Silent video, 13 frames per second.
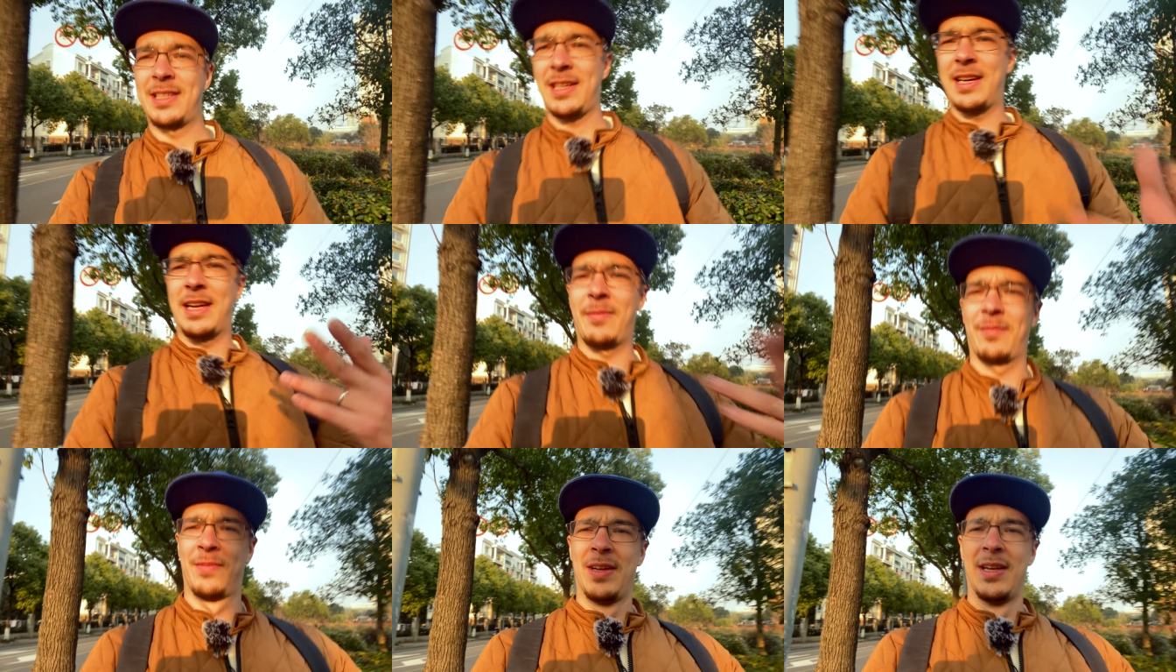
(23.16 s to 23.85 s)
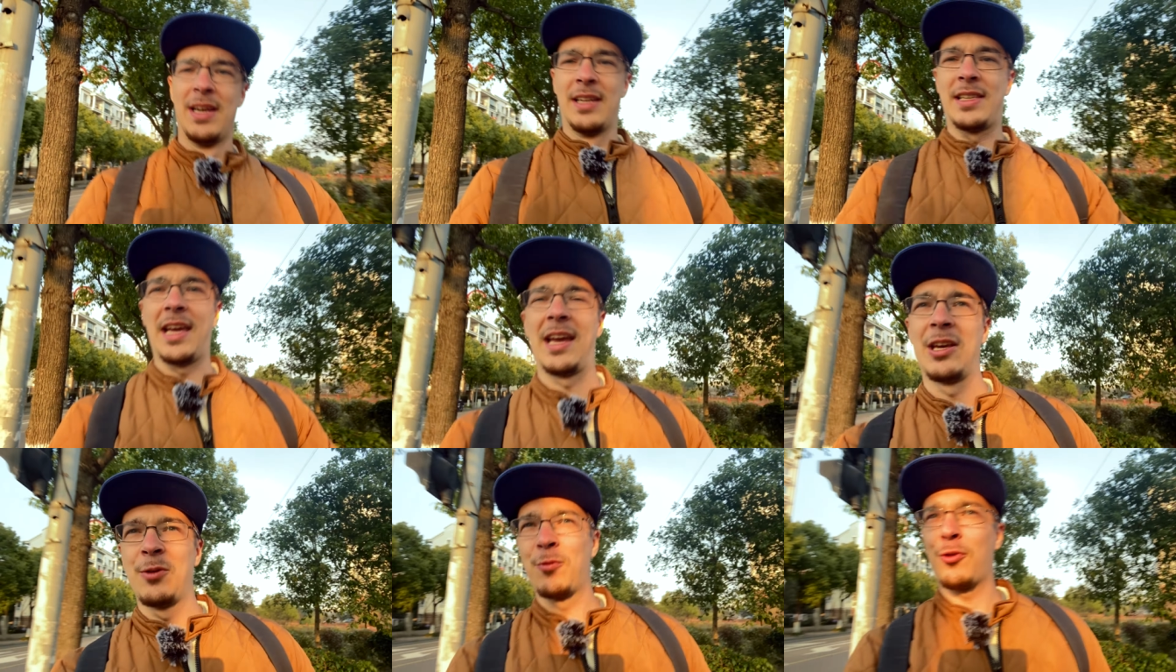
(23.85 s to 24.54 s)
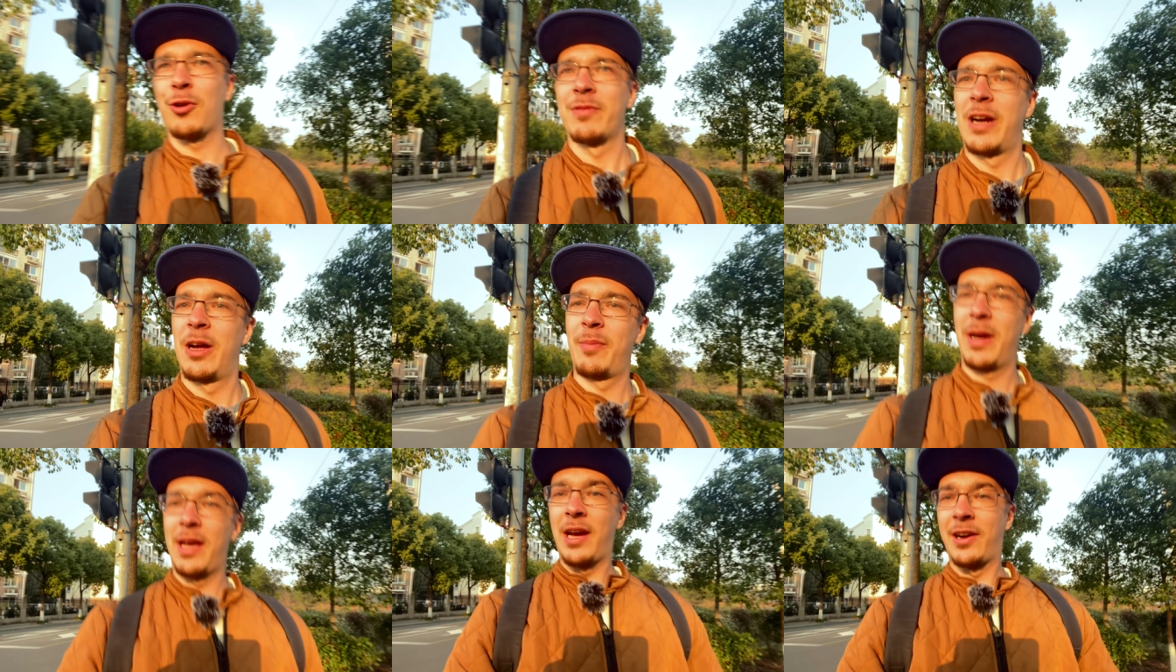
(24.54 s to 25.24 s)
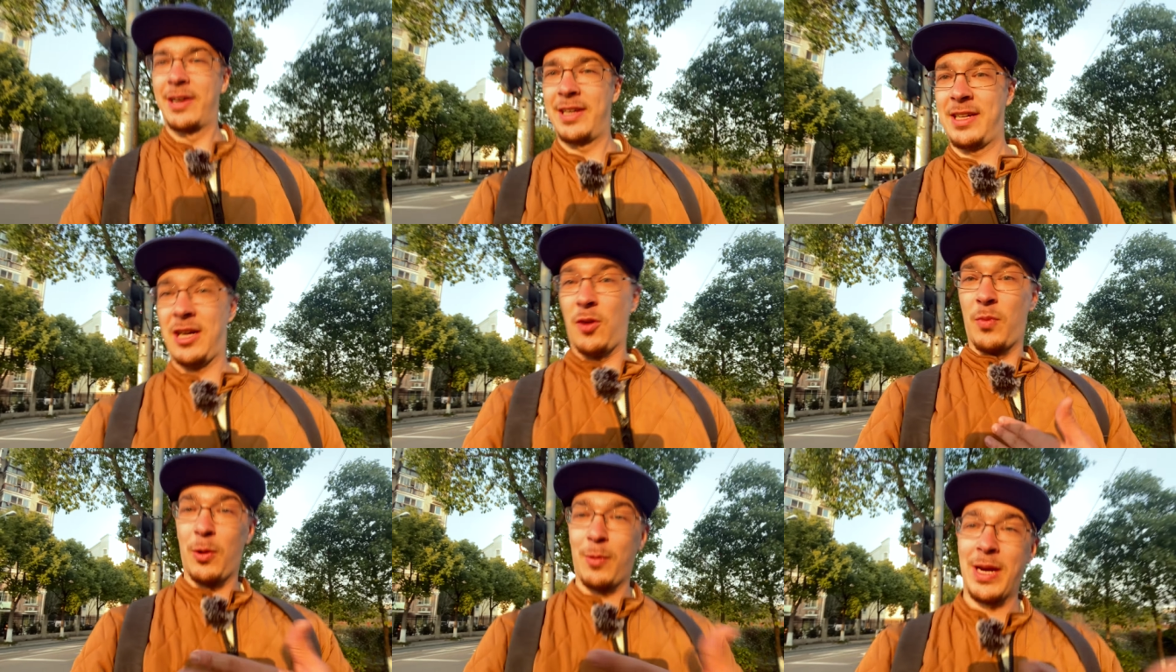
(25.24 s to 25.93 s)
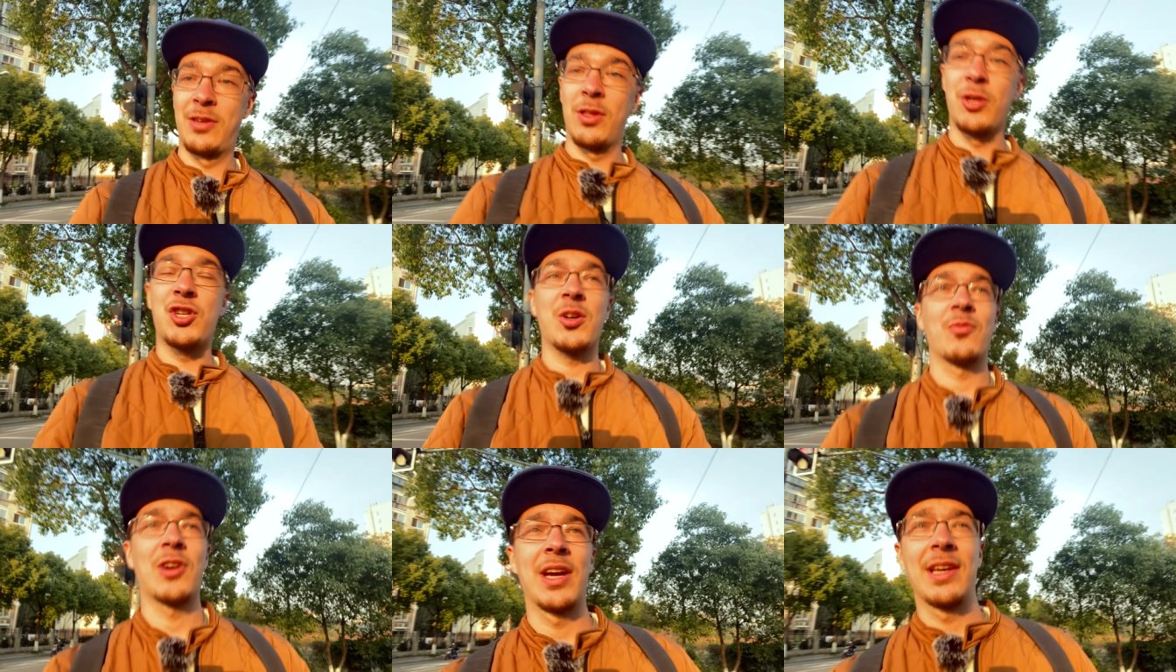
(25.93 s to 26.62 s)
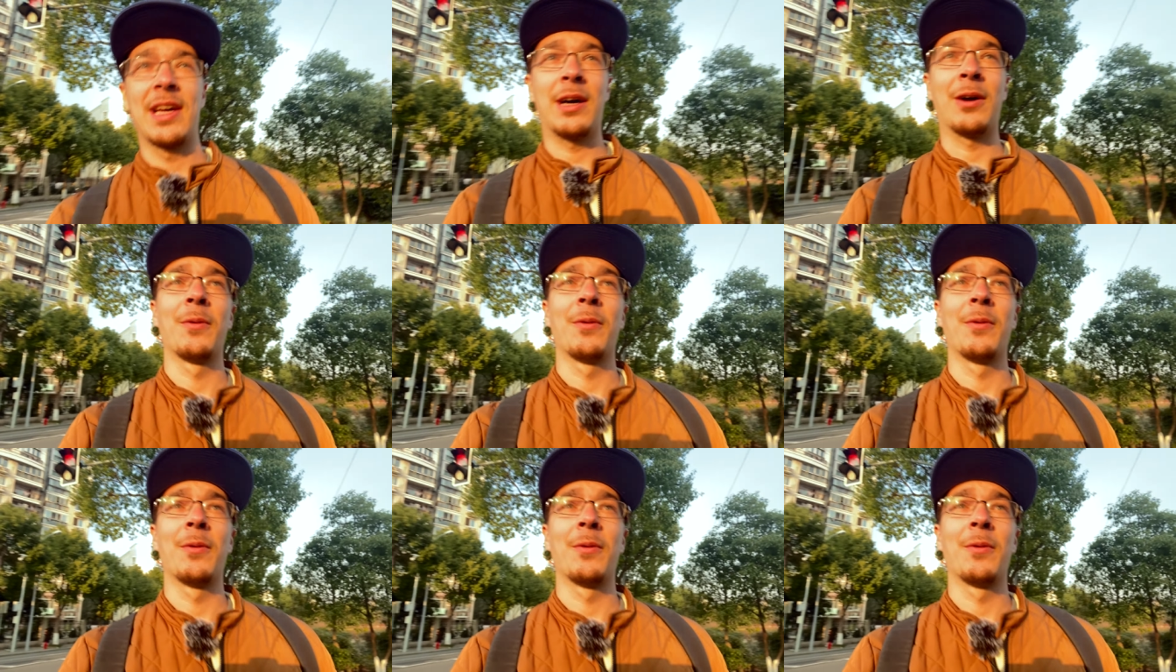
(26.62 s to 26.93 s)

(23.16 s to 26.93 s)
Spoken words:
I'm taking a walk around my area on my way to the gym right now.